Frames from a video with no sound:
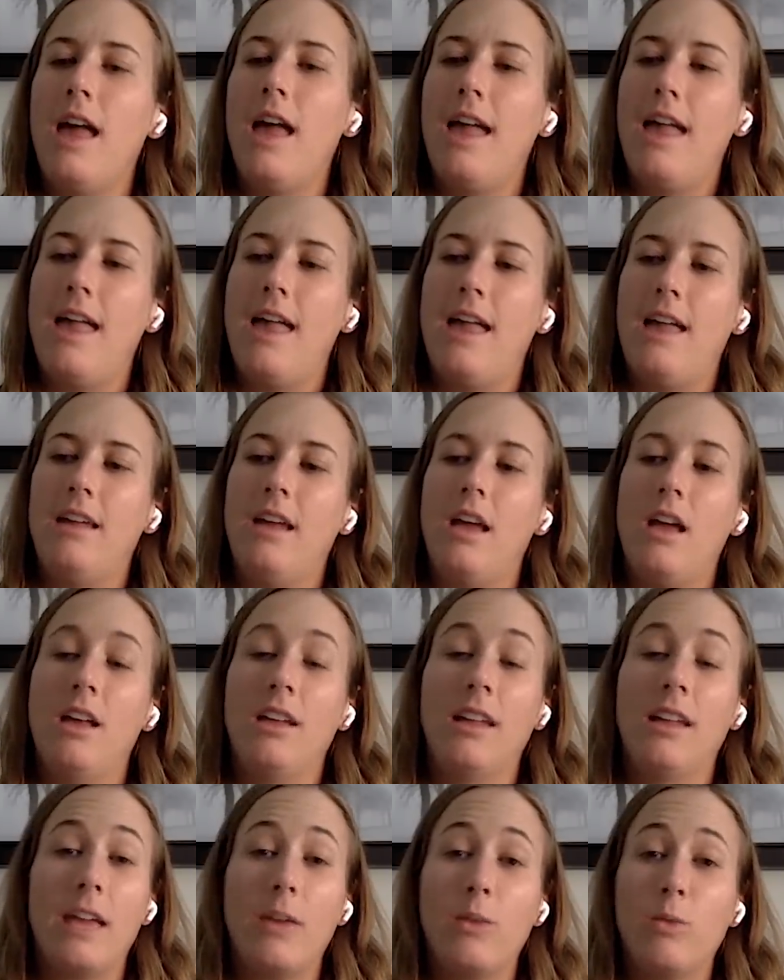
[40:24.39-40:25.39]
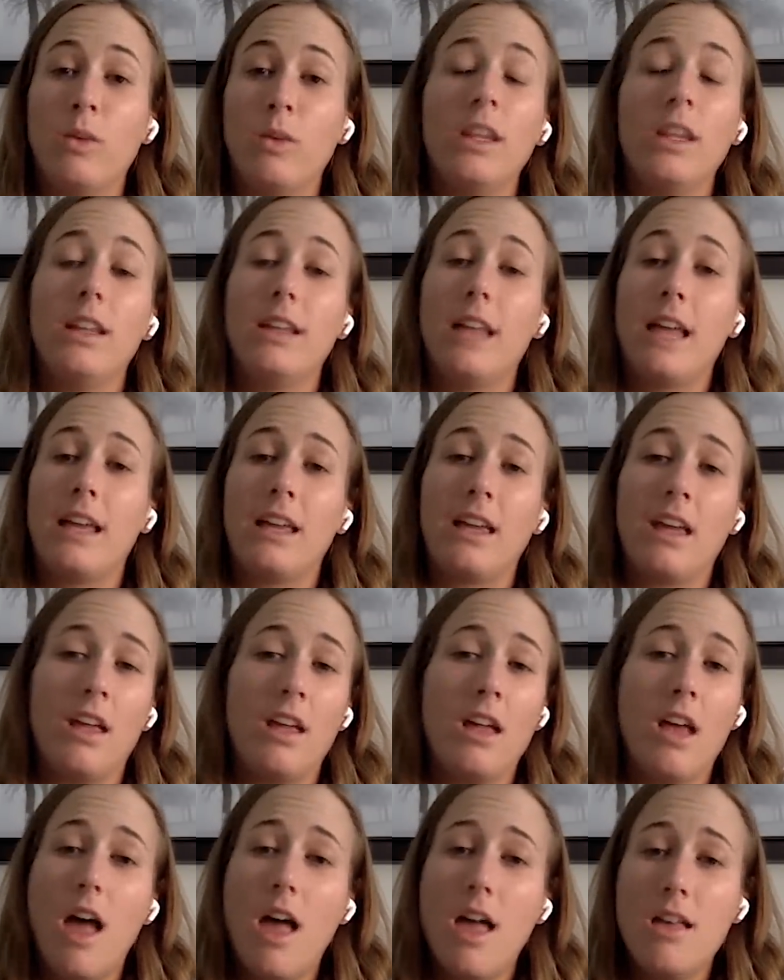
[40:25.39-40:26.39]
and like really like as
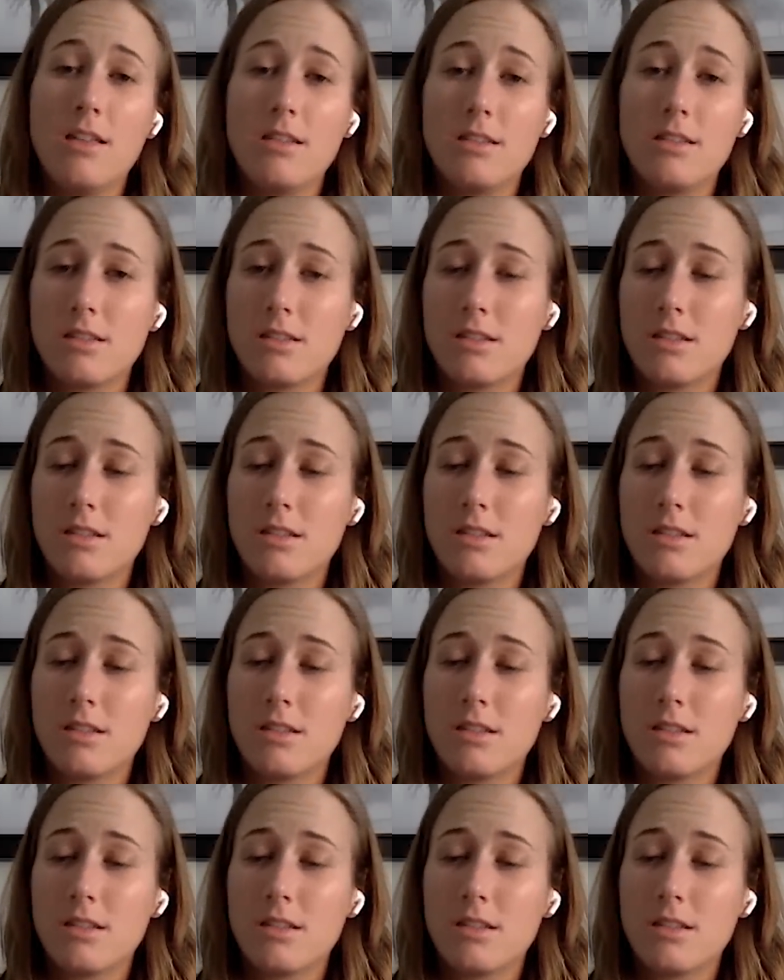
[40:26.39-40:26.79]
eh, eh,